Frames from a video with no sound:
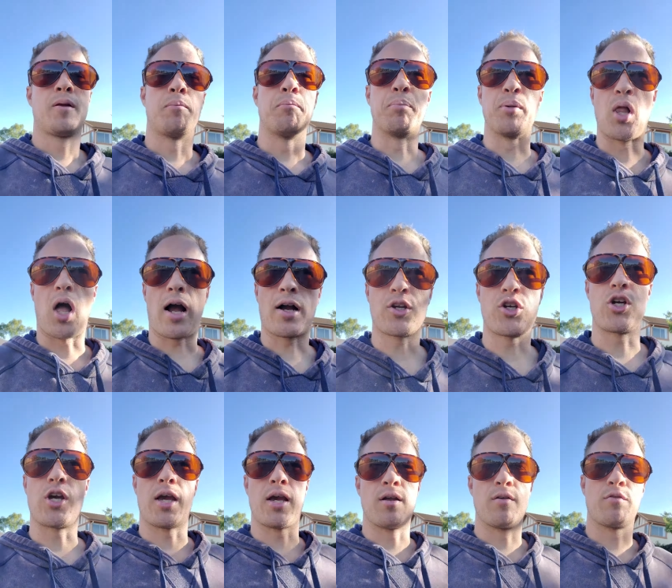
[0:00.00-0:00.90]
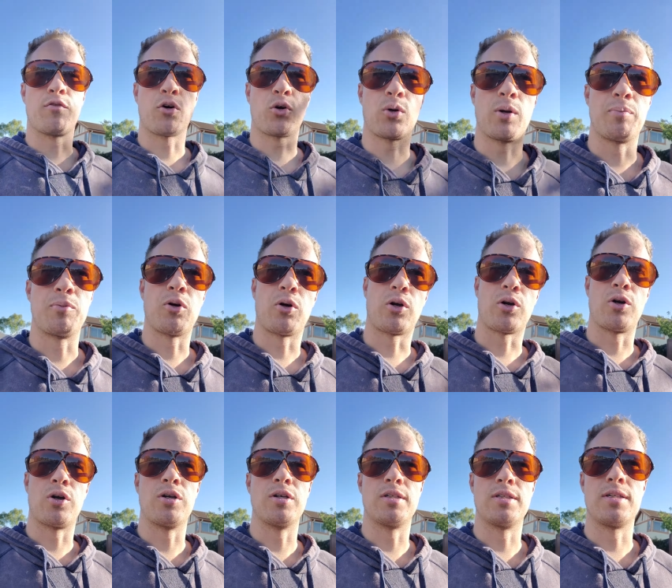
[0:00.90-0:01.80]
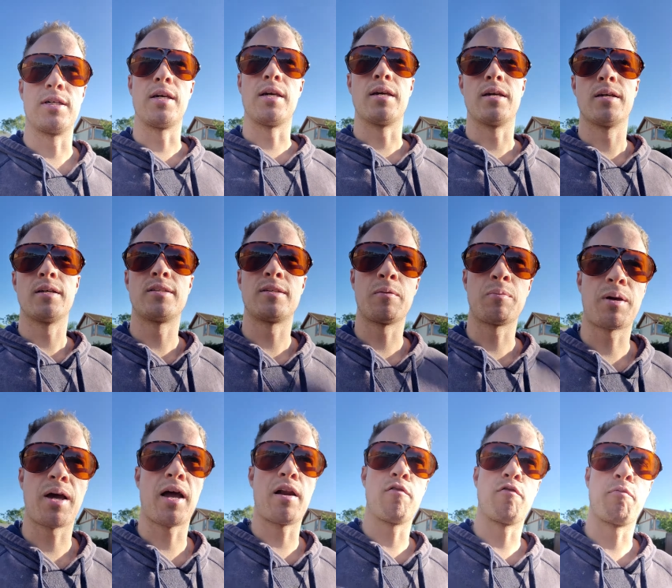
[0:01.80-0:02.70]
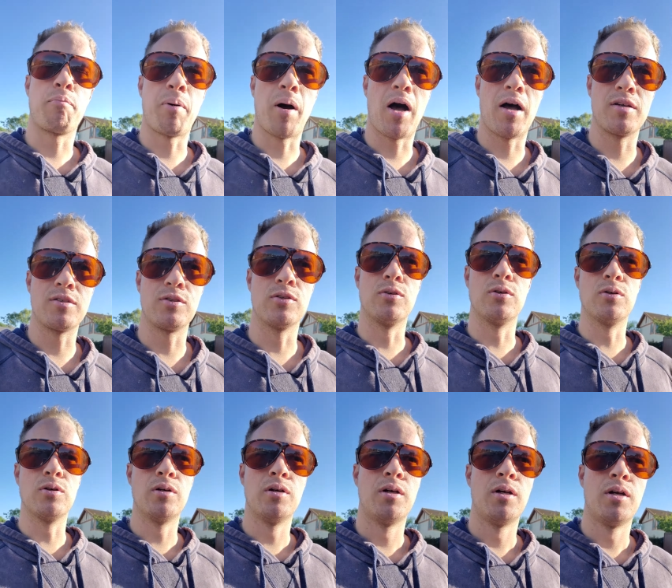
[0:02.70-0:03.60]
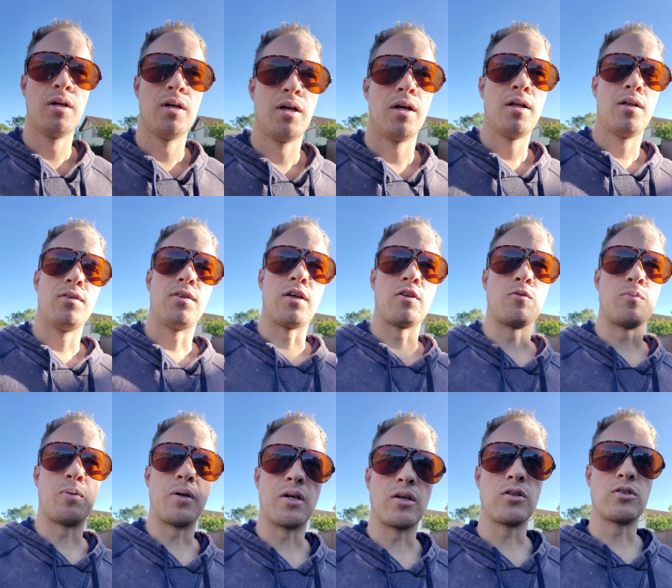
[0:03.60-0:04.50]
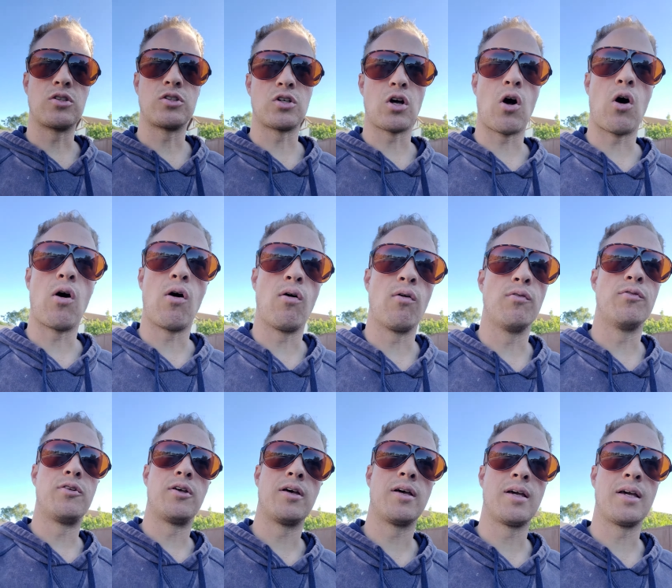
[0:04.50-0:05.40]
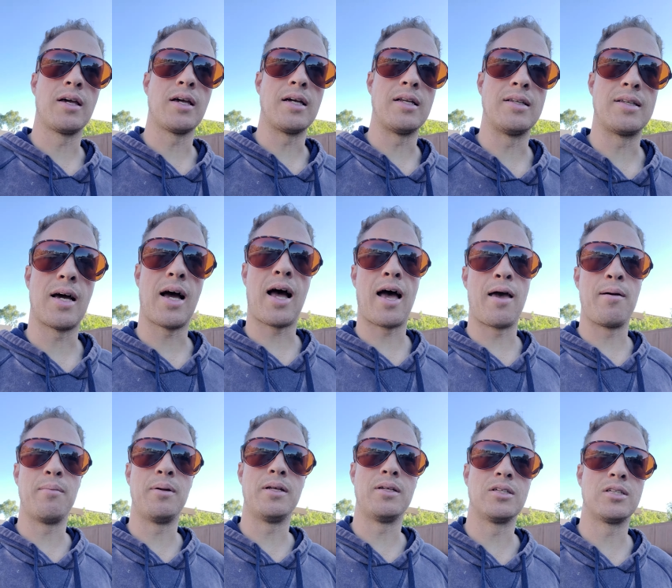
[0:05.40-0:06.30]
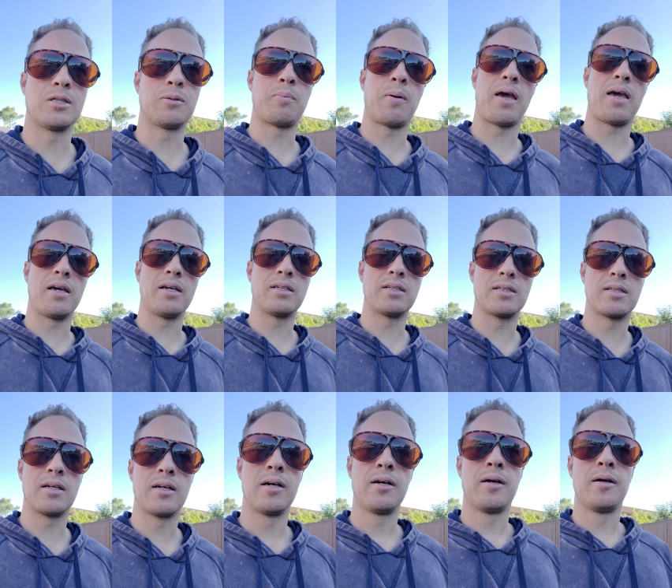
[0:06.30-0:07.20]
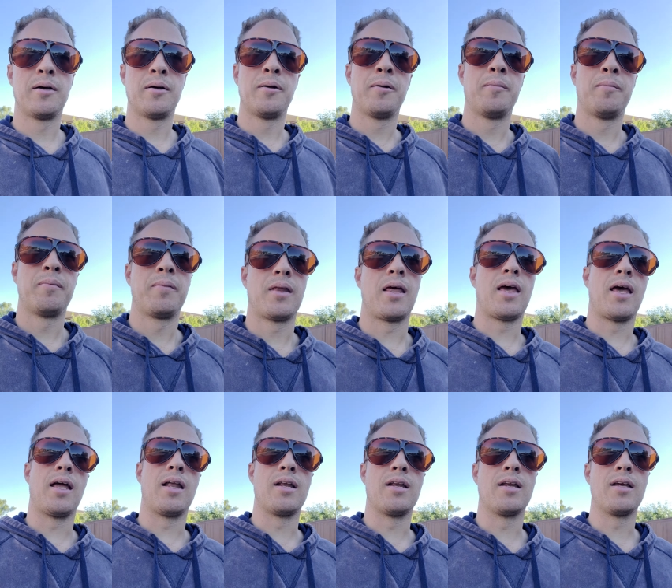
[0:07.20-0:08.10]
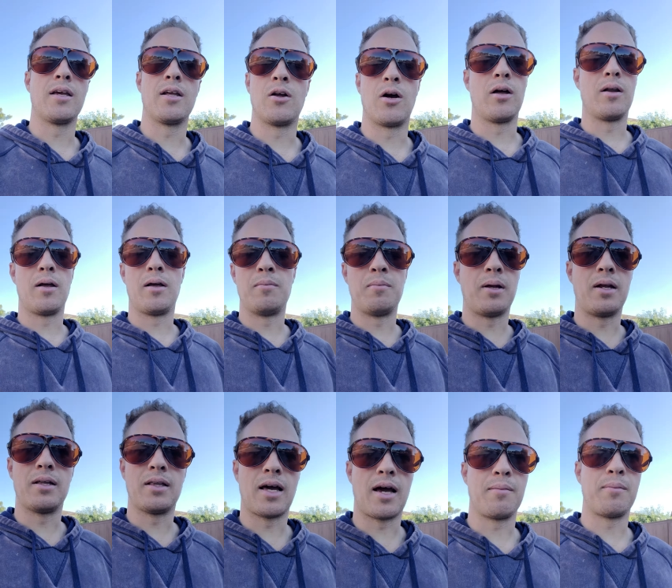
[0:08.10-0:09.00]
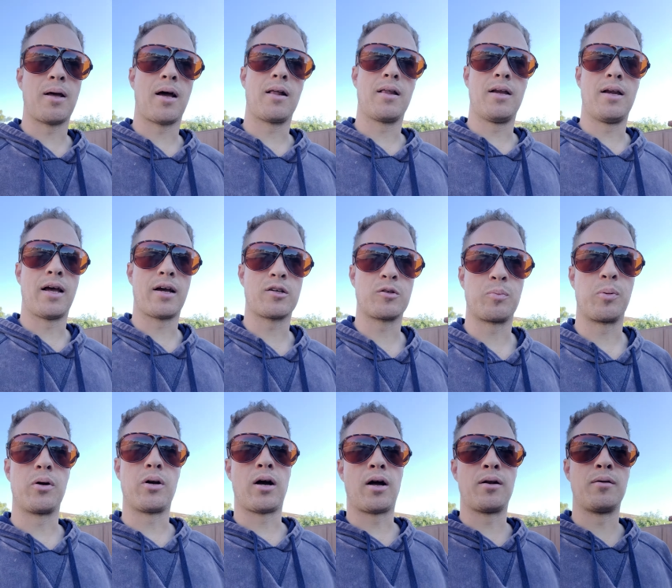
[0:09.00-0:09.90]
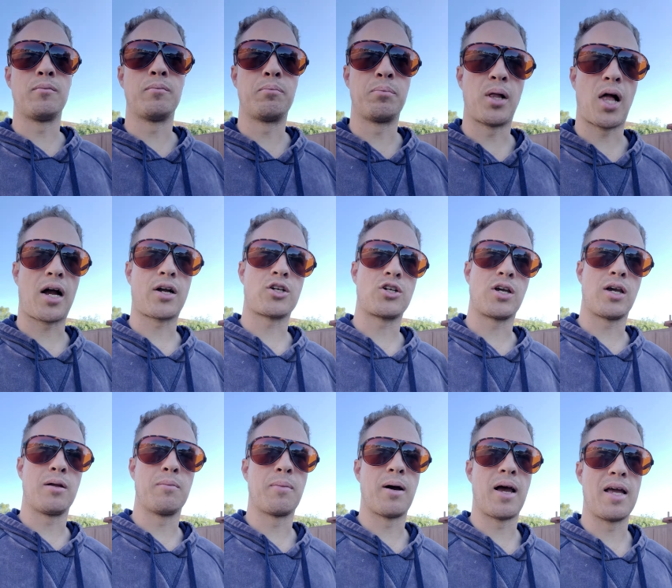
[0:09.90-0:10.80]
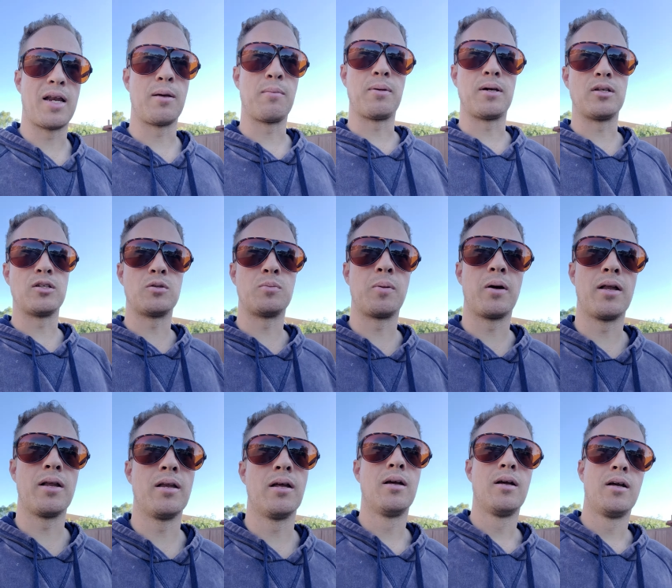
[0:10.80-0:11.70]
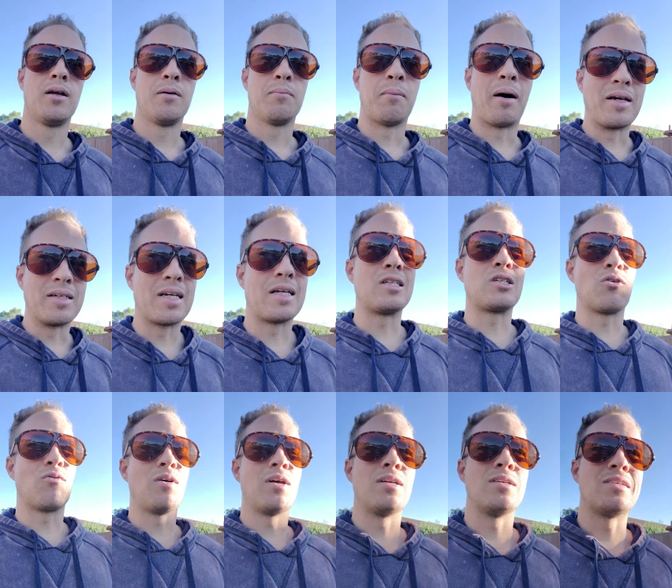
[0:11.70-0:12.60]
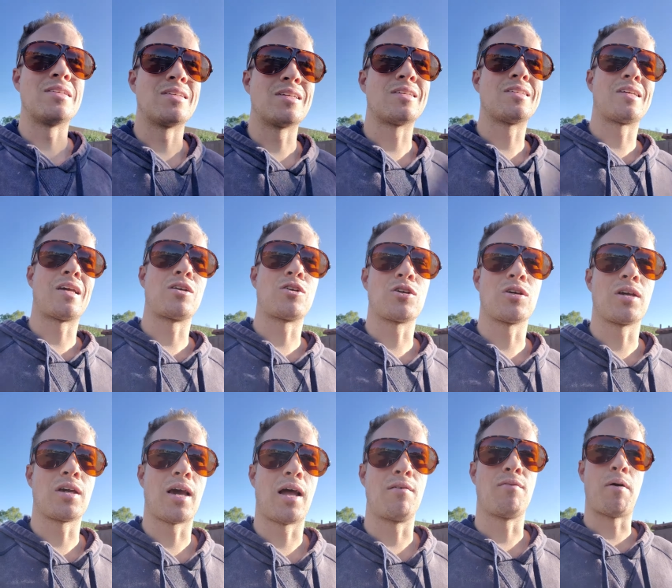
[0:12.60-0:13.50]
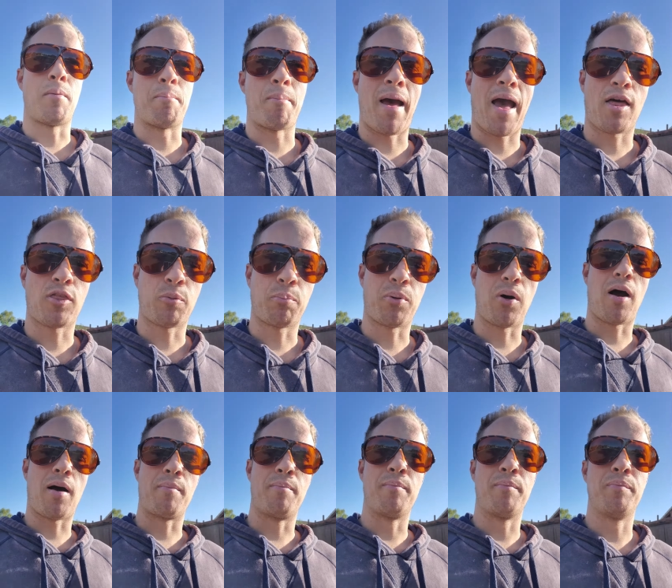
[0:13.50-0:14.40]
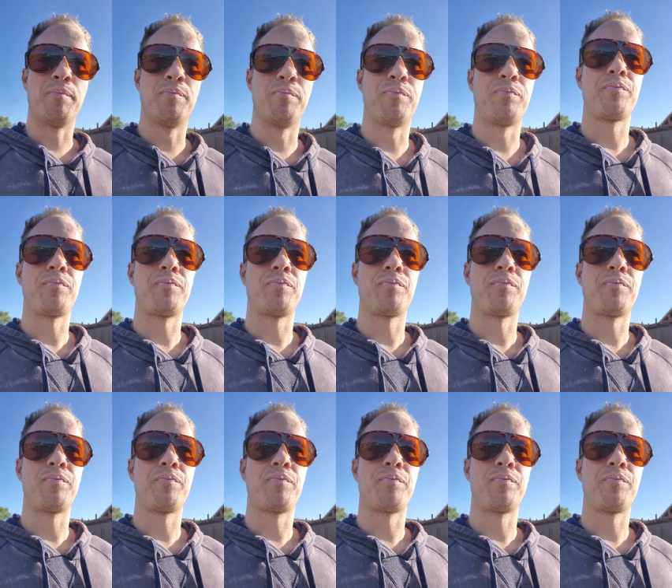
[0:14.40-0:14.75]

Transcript: blockchain for cryptocurrency, some kind of puzzle that's being solved in time and in space. And, you know, admittedly, I'm not an expert on blockchain by any means, but my sense of it is it's essentially kind of a math problem